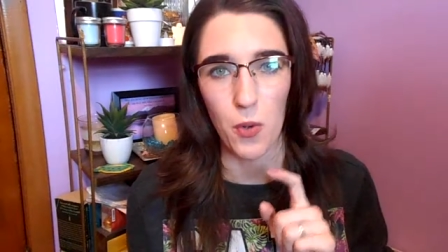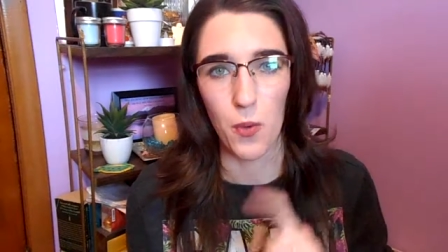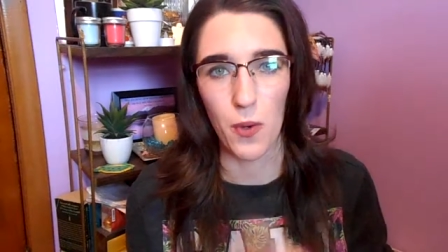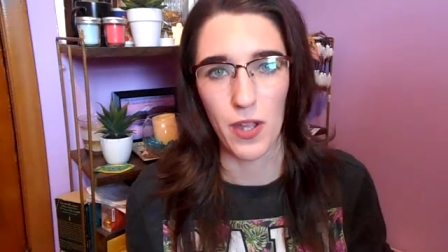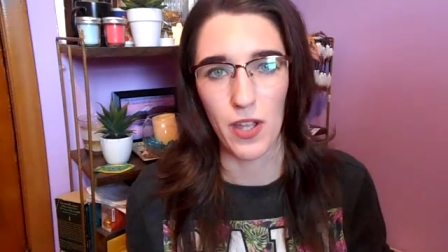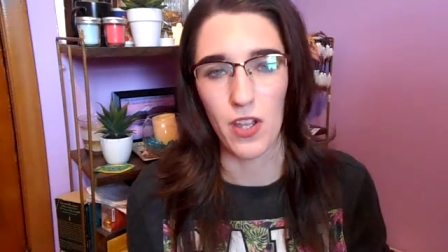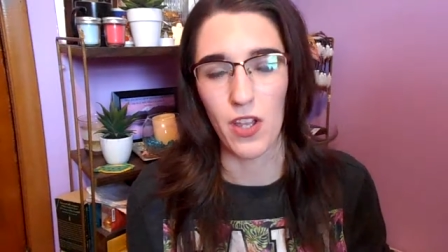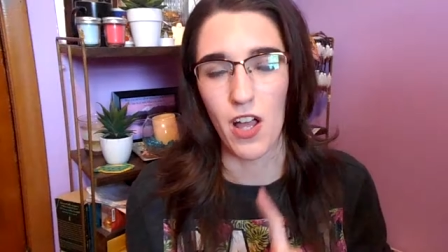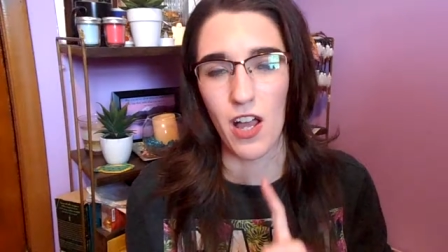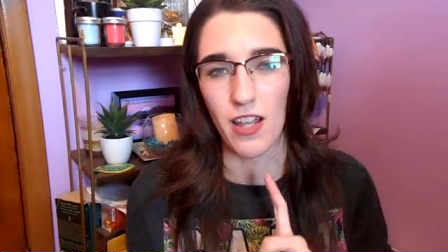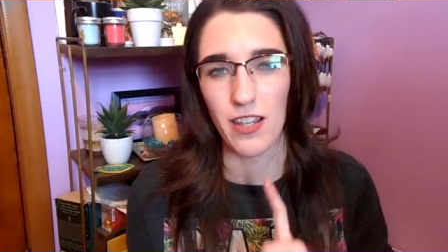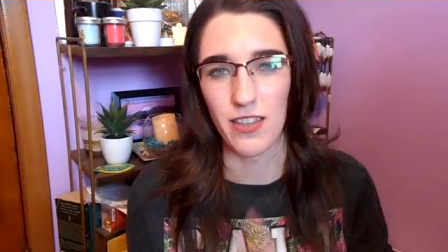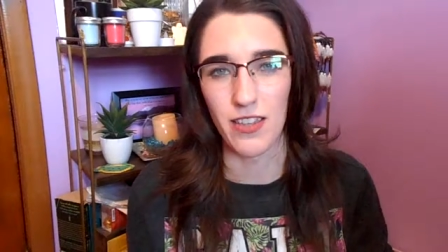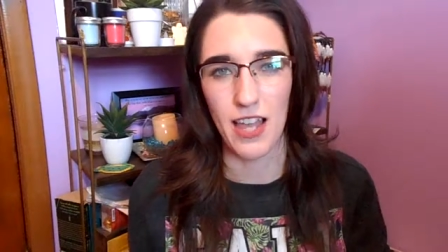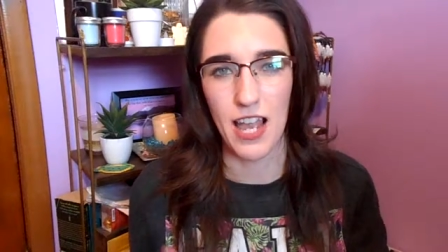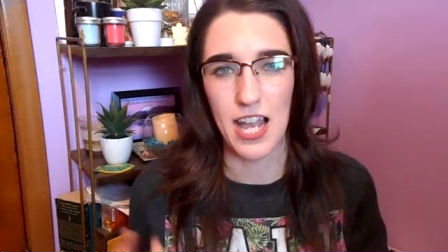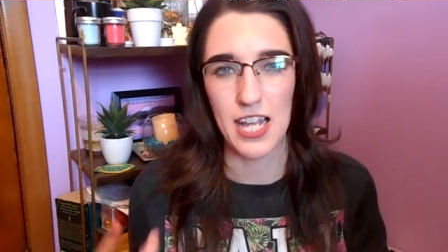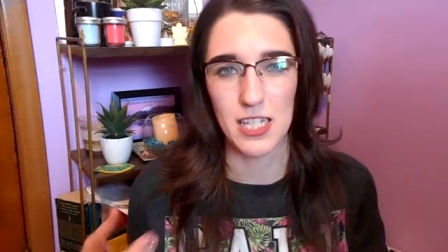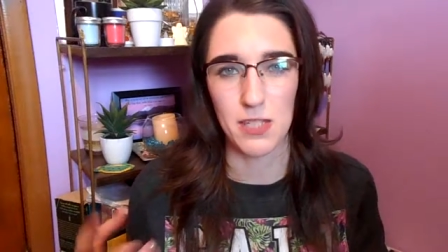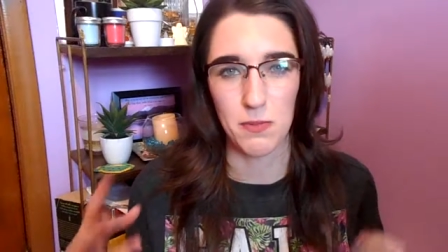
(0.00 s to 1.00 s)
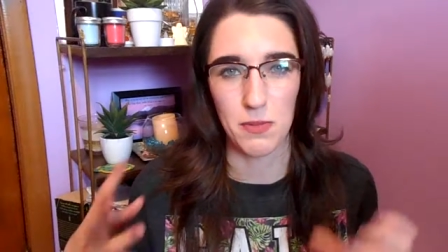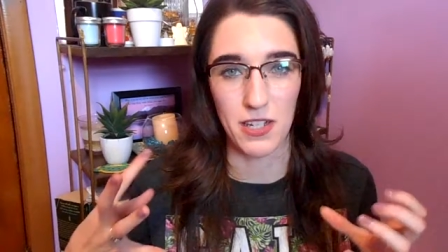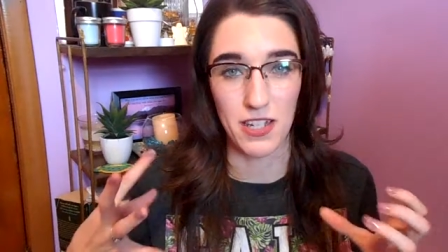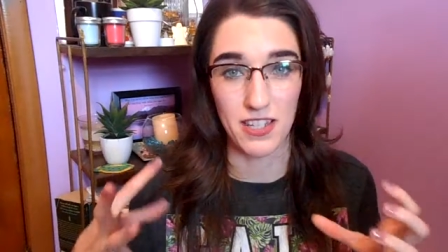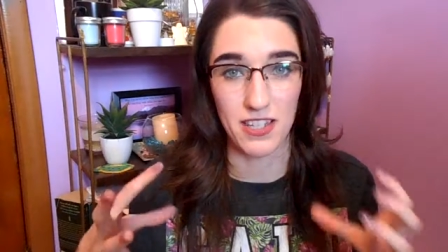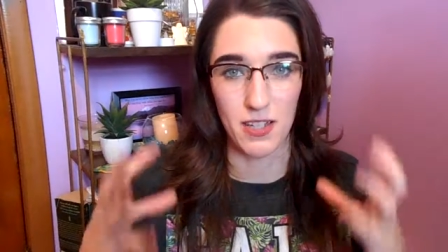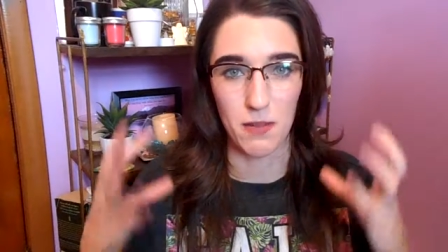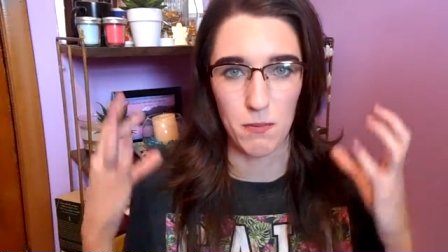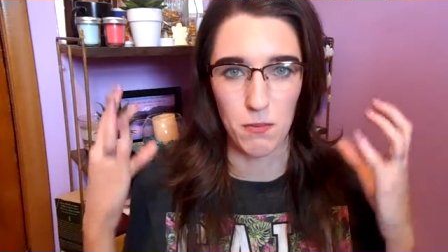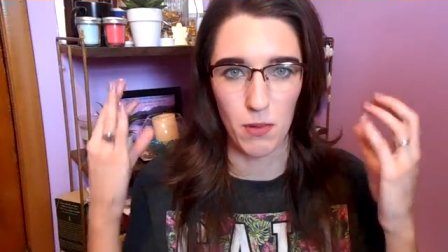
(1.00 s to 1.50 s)
oil on last
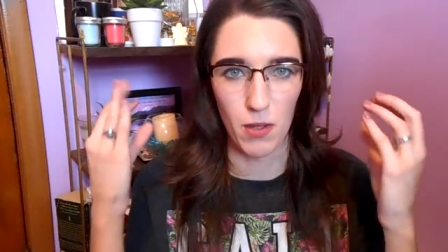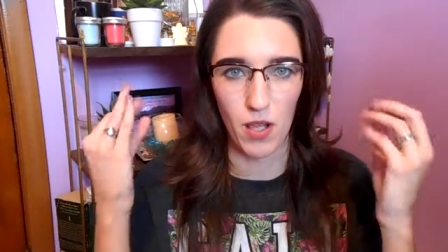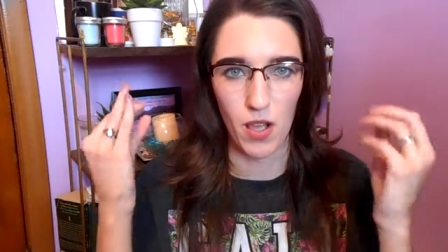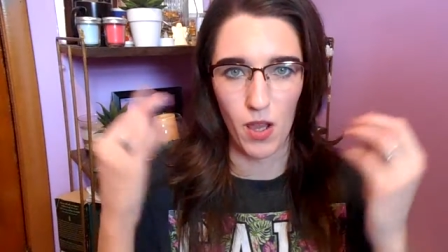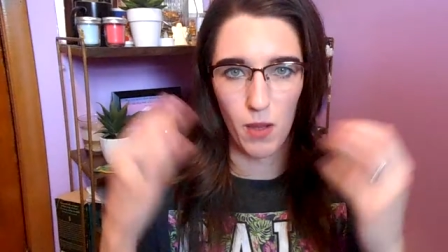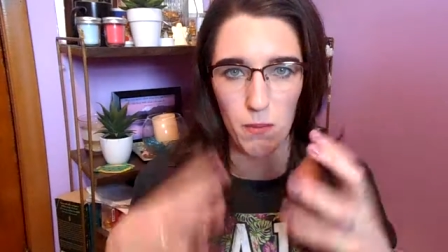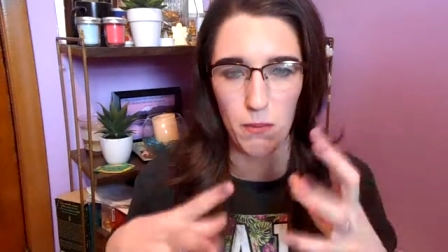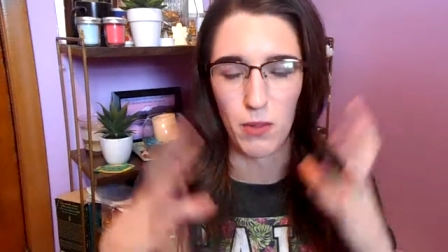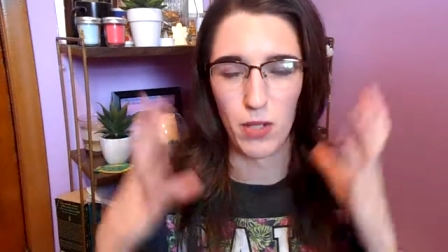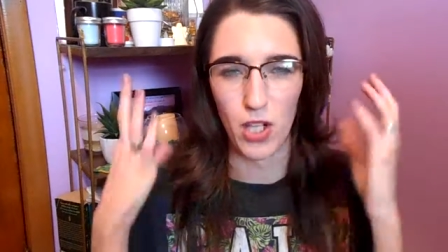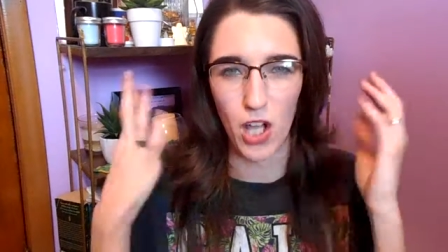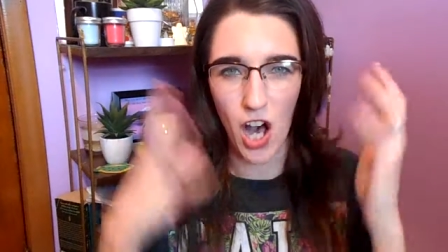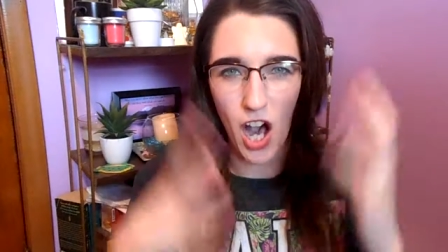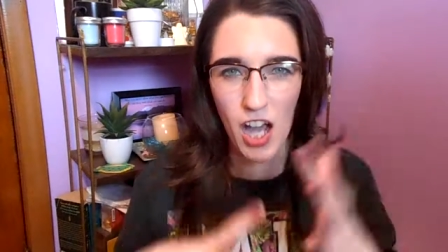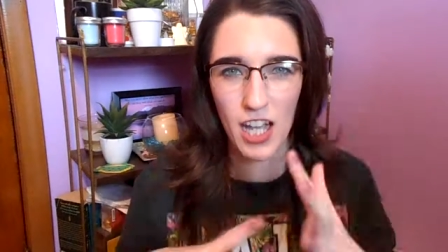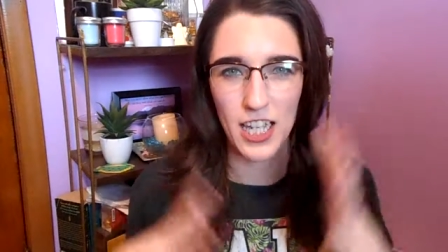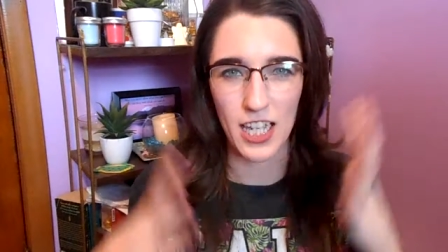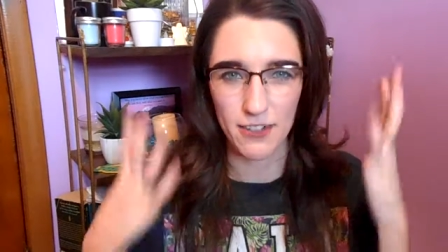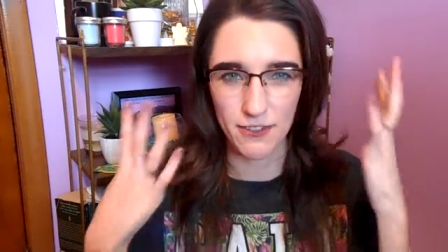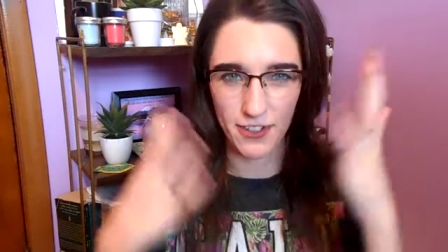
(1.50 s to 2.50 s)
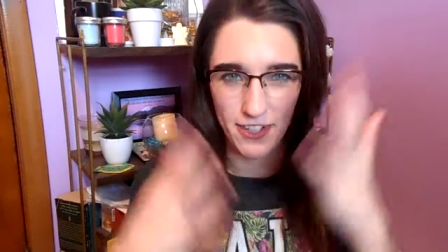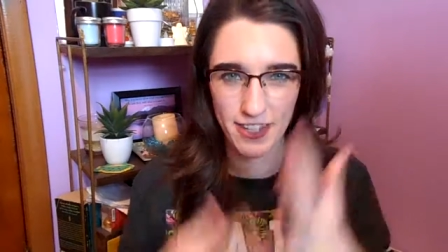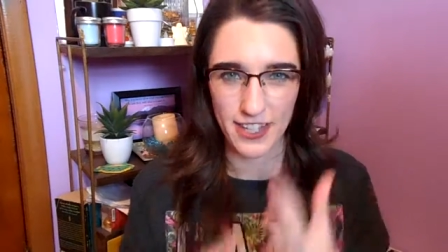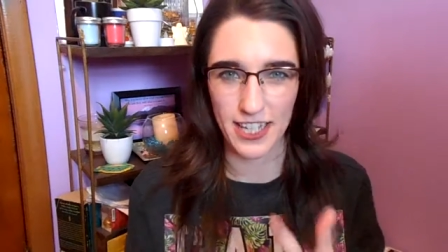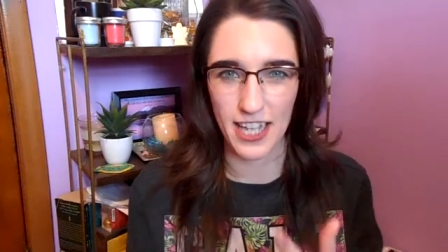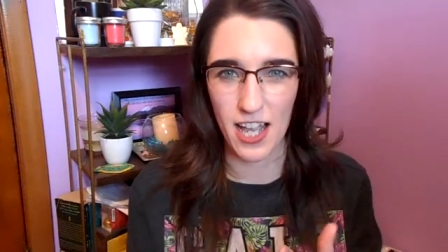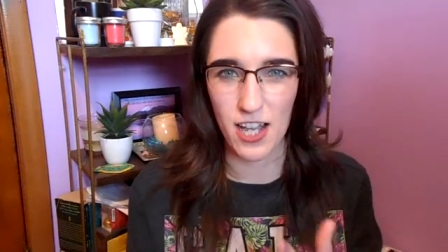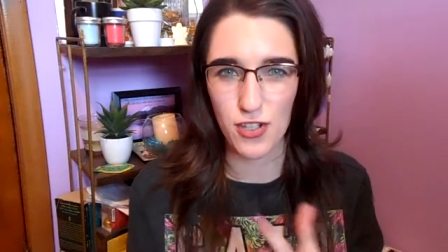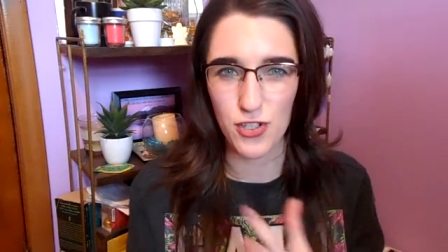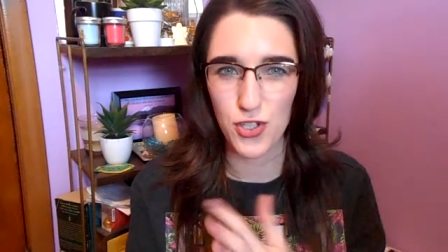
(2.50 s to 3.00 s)
because it will block everything
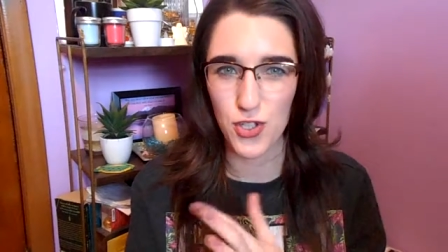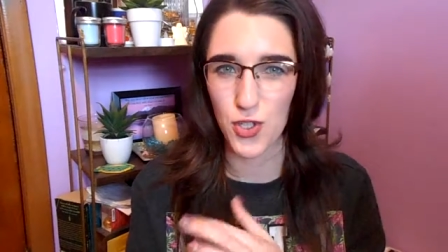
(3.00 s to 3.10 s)
else.